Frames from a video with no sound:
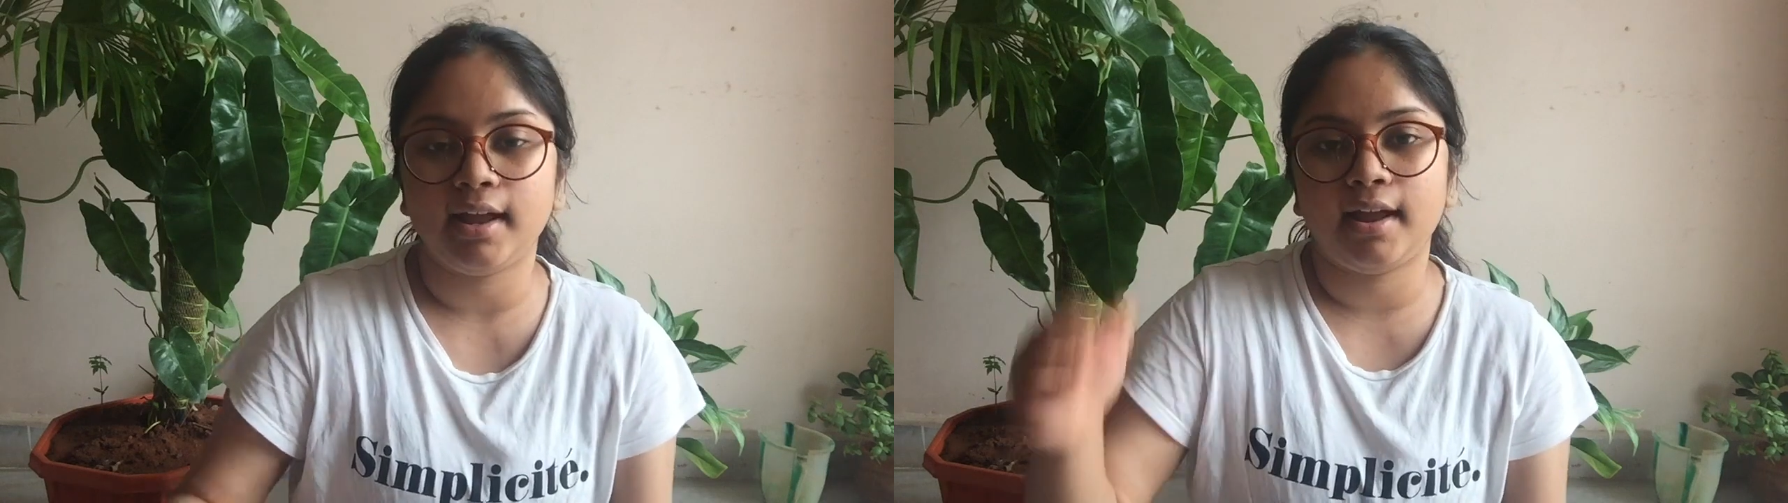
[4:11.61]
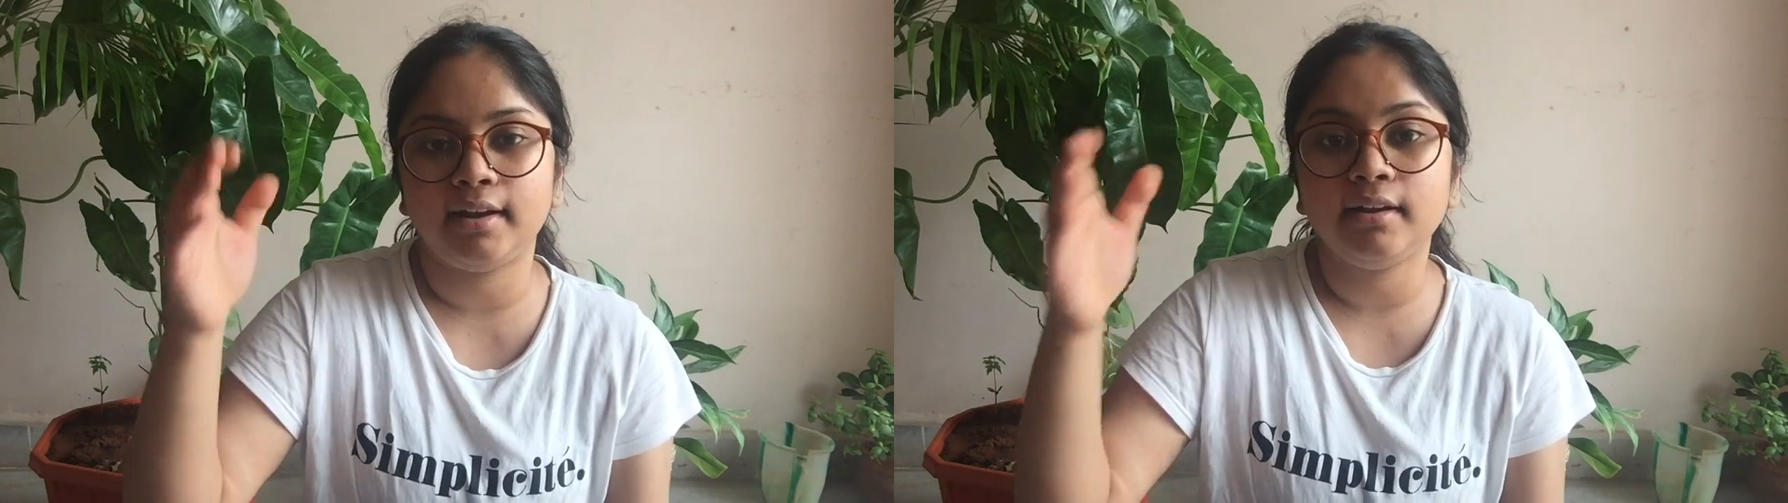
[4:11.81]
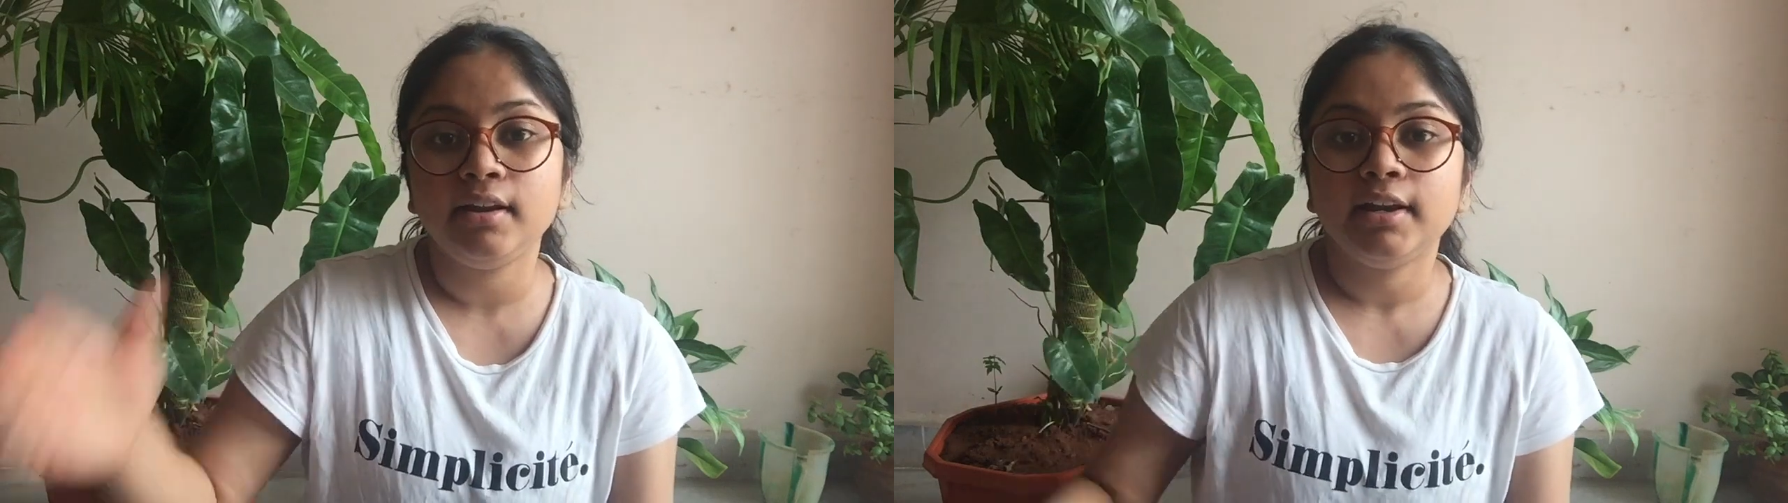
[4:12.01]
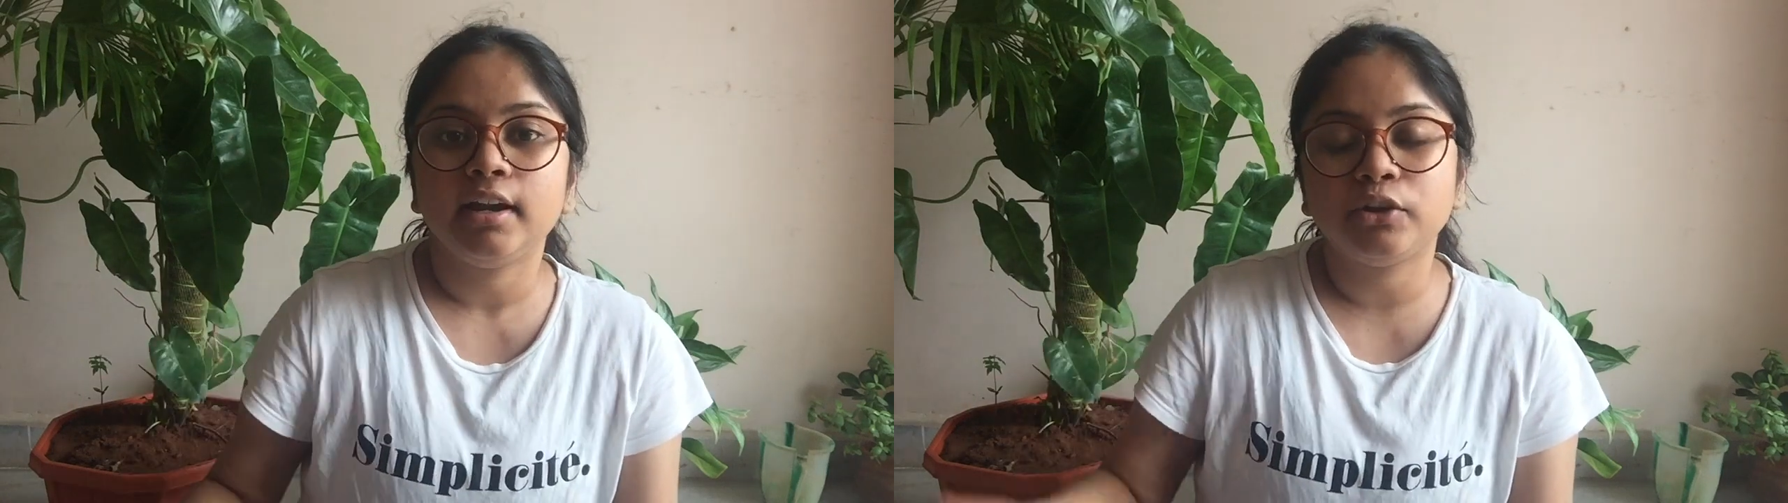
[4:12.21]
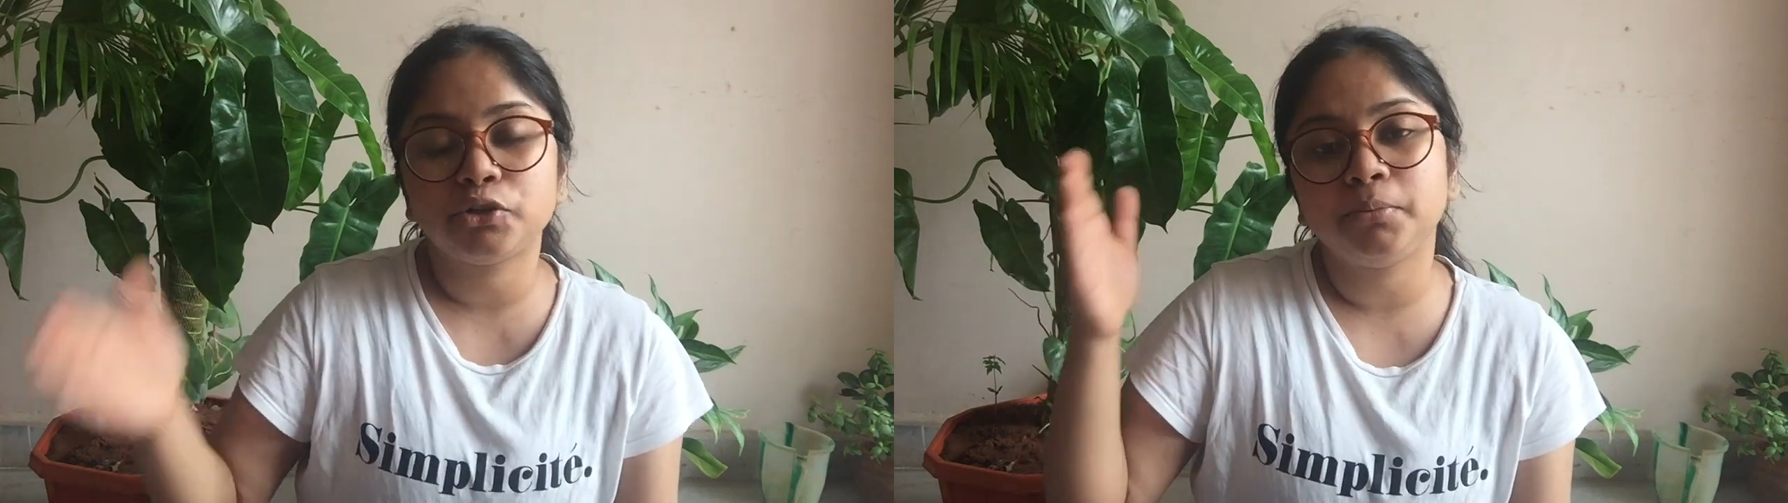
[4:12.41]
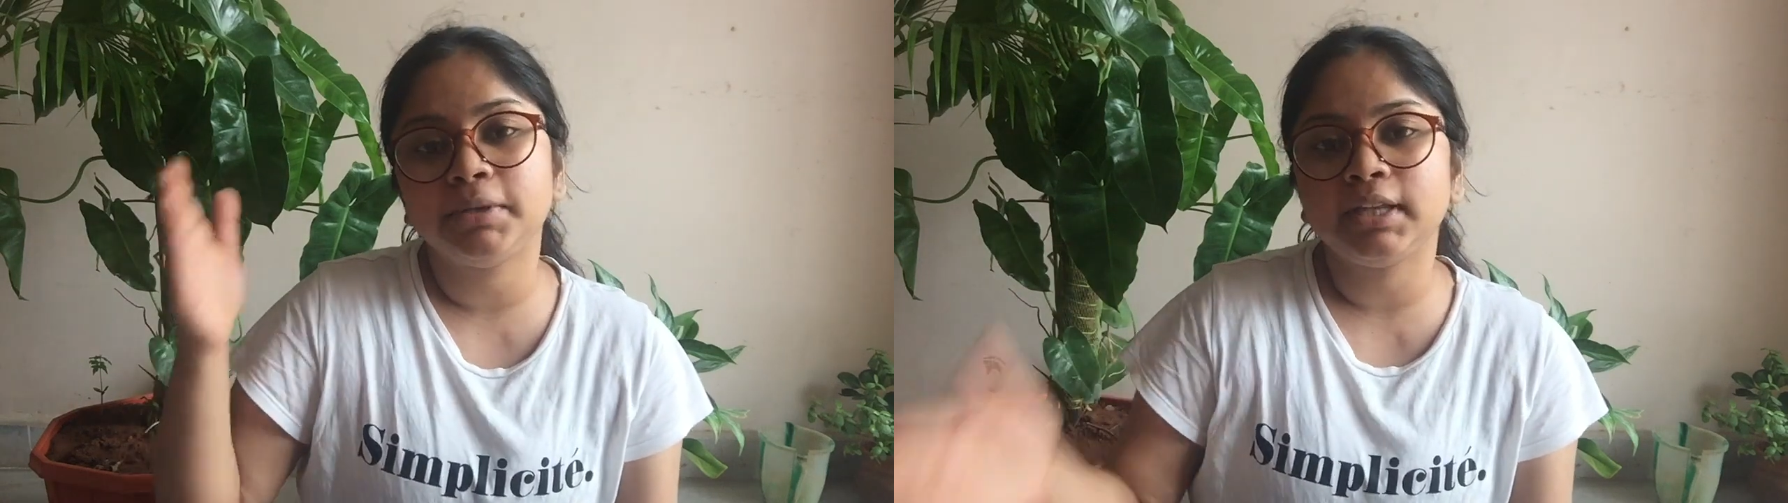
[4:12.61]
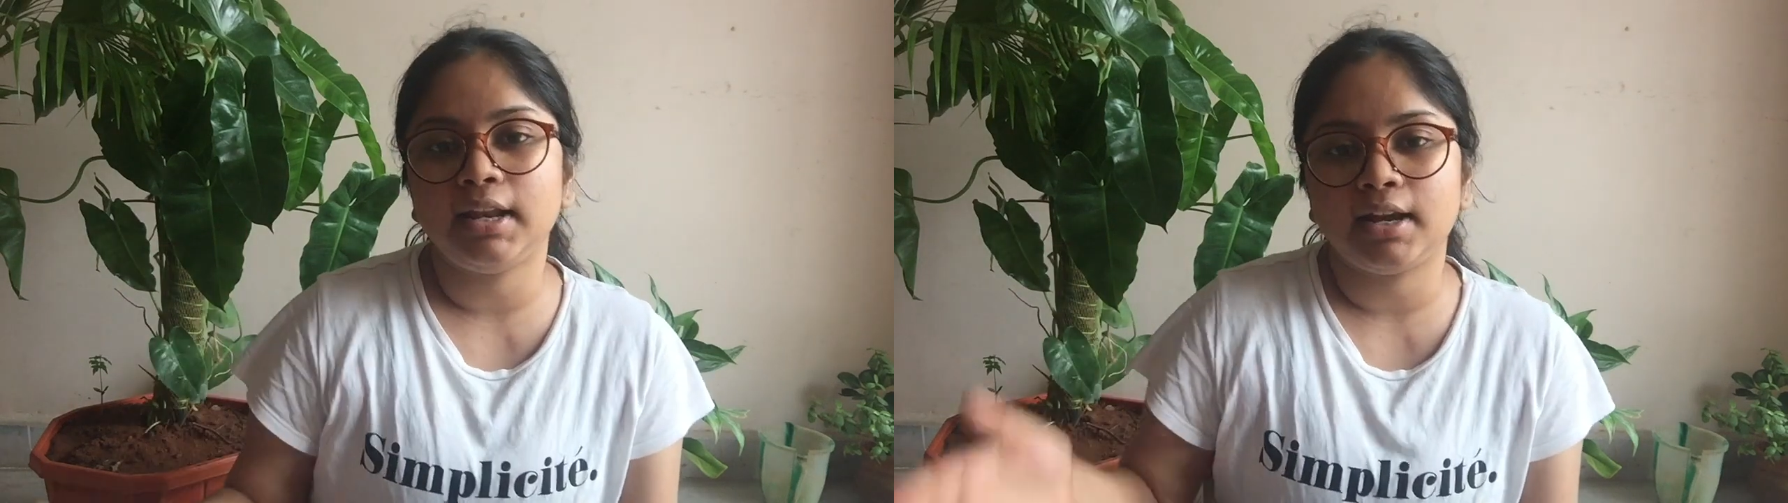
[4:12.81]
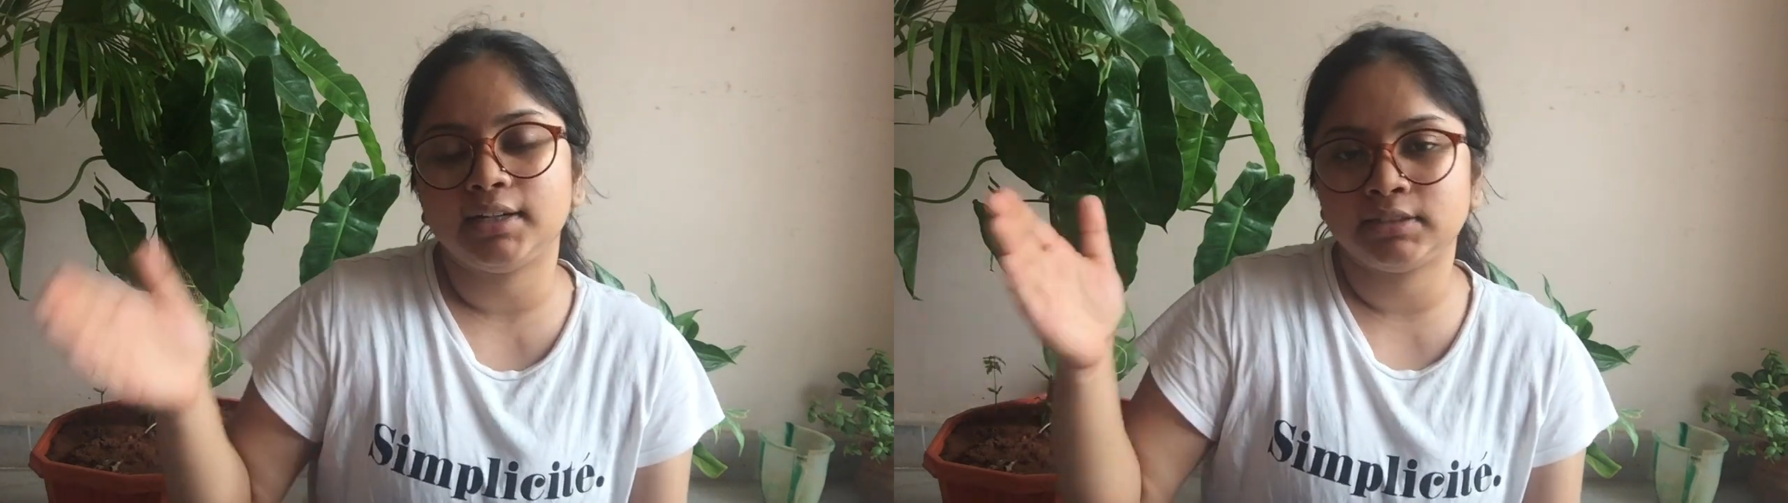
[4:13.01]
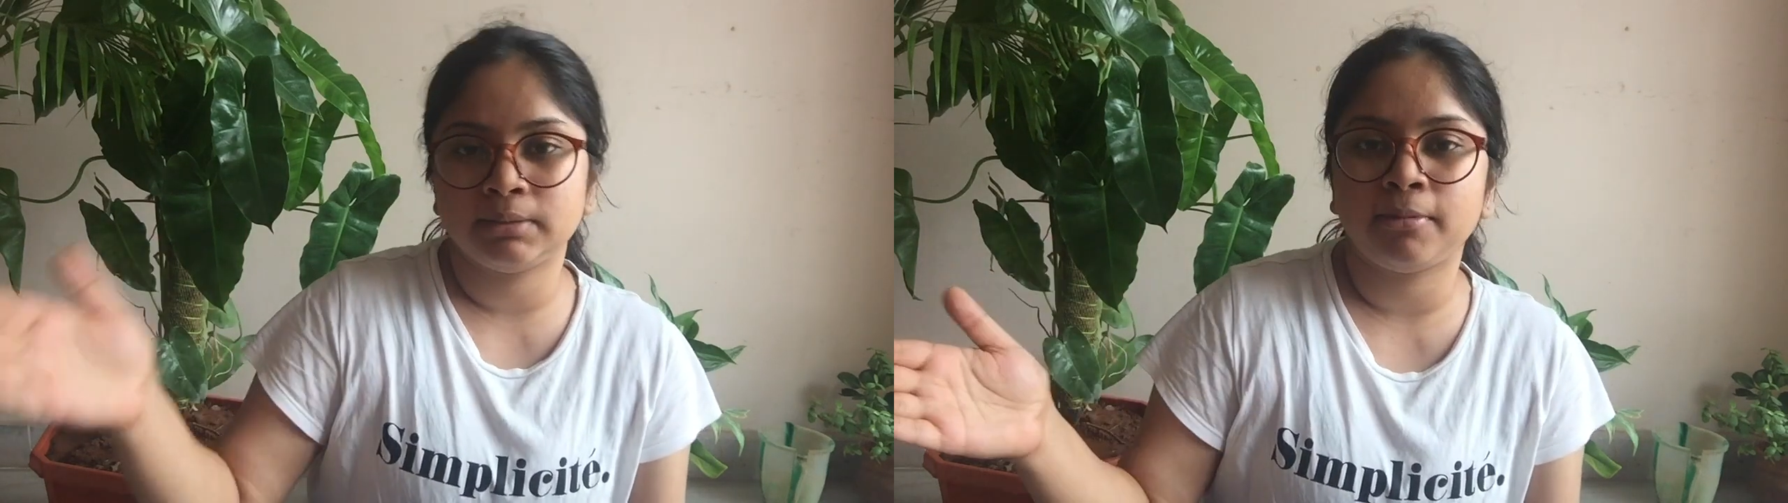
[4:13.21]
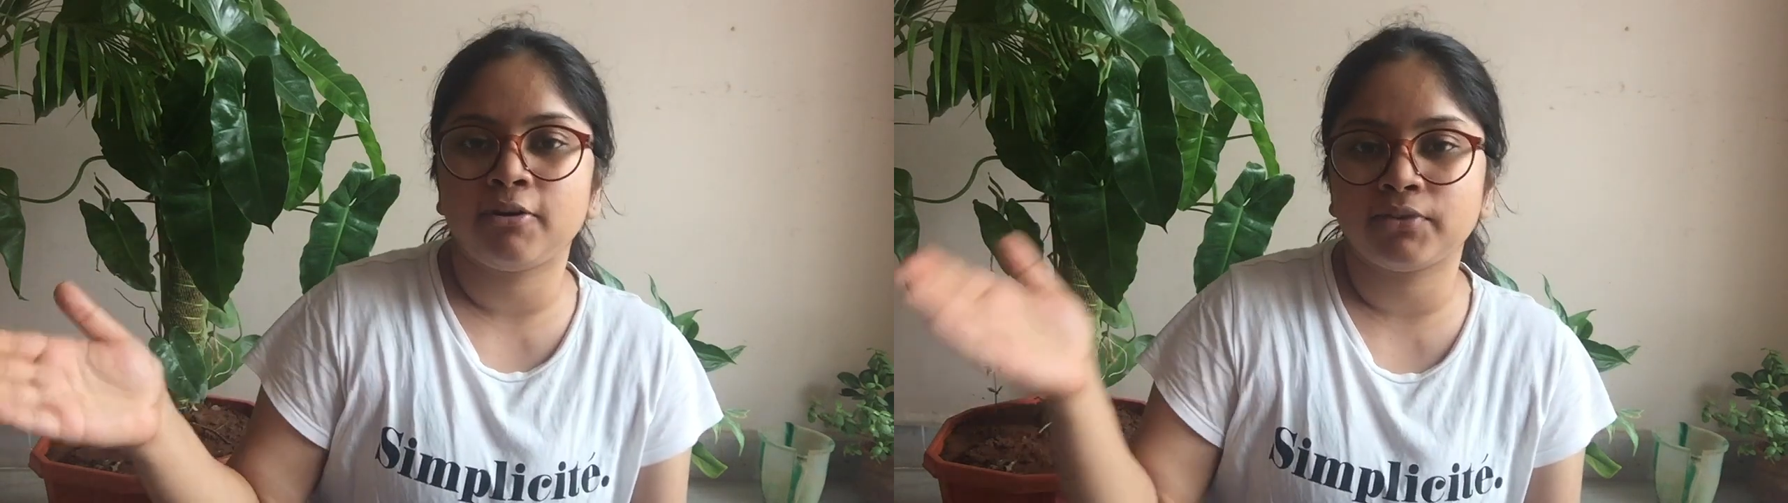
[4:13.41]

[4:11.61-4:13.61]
and it should be the last step of